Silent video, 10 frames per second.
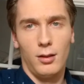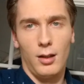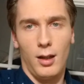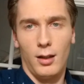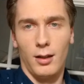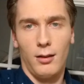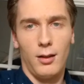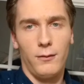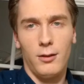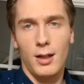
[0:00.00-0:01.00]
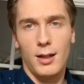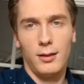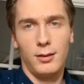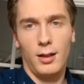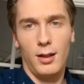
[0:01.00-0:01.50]
And I love you
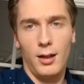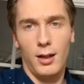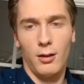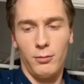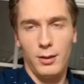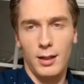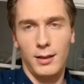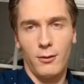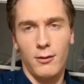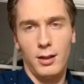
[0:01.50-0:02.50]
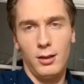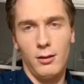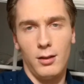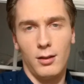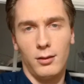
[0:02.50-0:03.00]
guys. I hope you guys have a great New
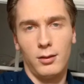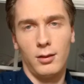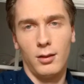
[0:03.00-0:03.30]
Year's.